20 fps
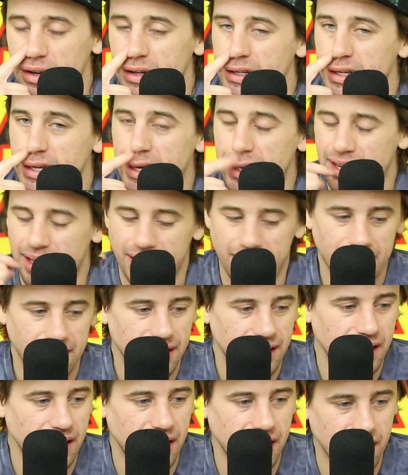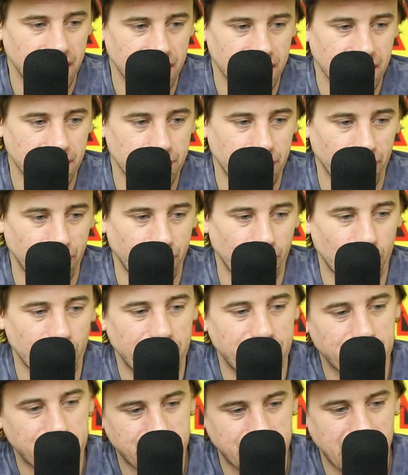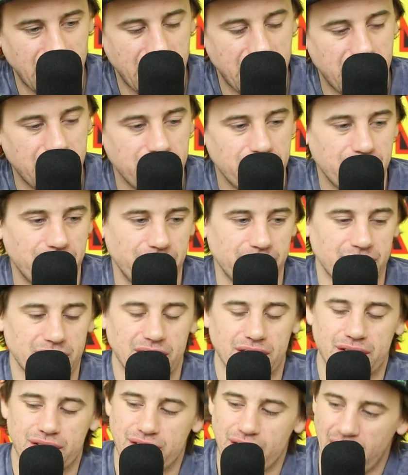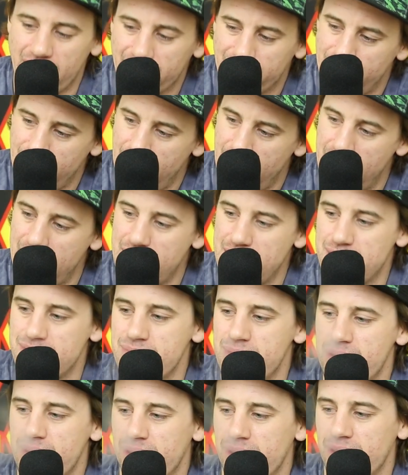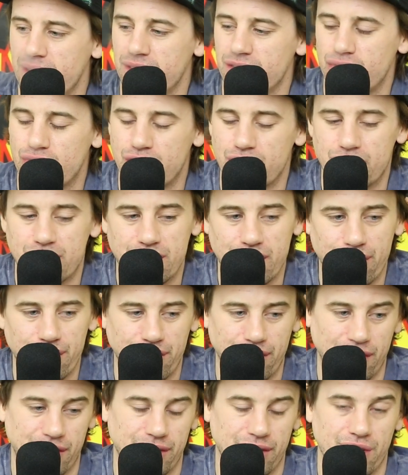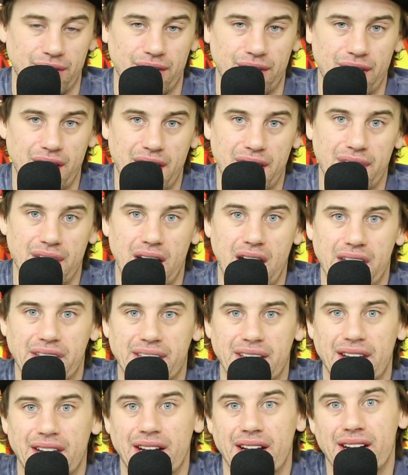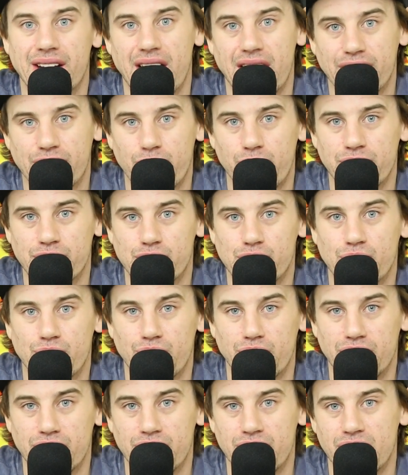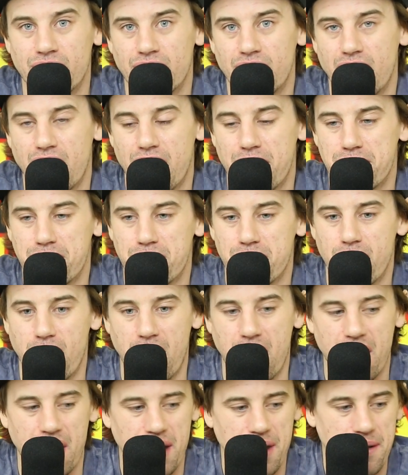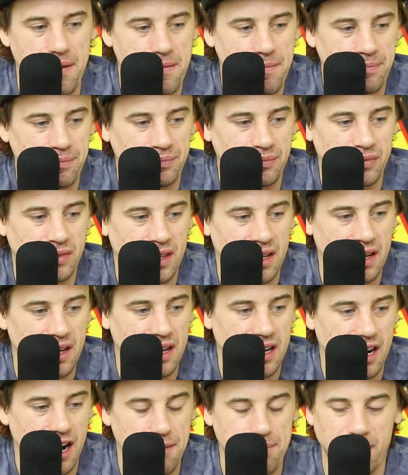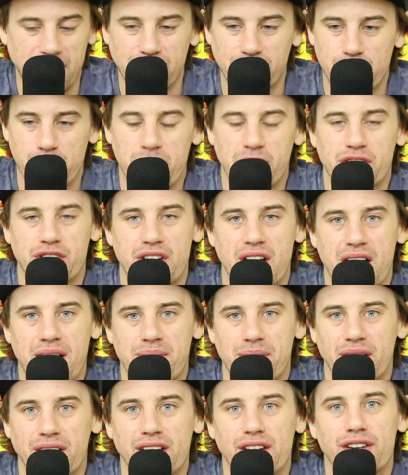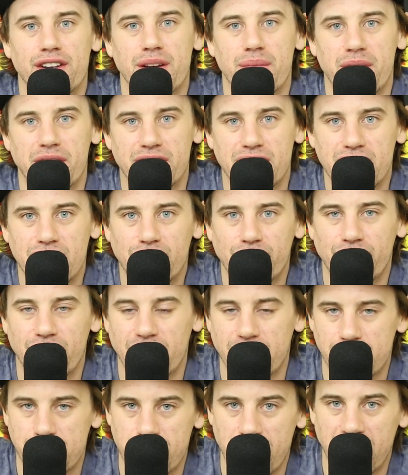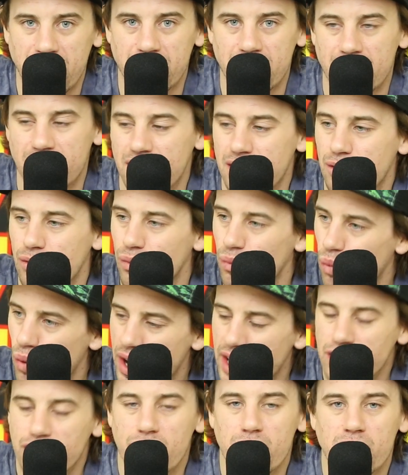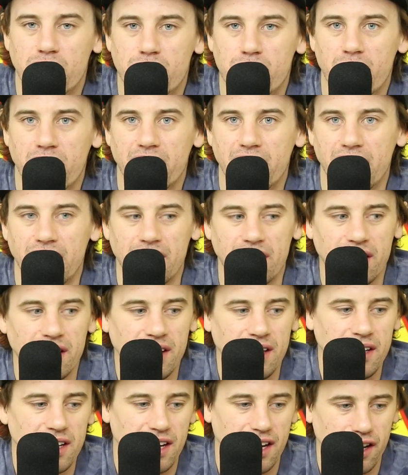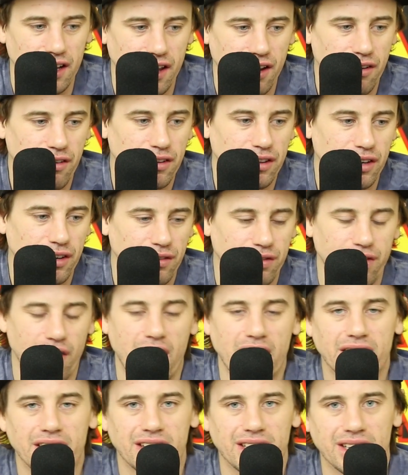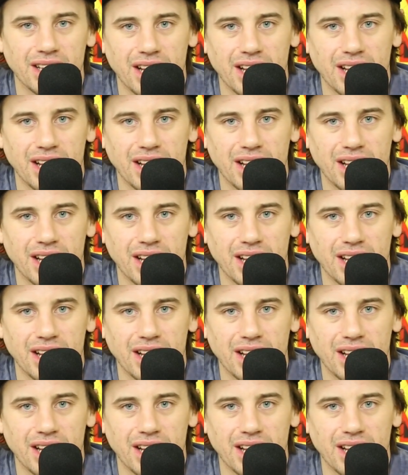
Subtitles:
Yeah. Before you say it, it's not gay. It's just different. All right. I get it. I quit chewing. I paid too much damn money to get my teeth fixed, man. Way too much money. And they're finally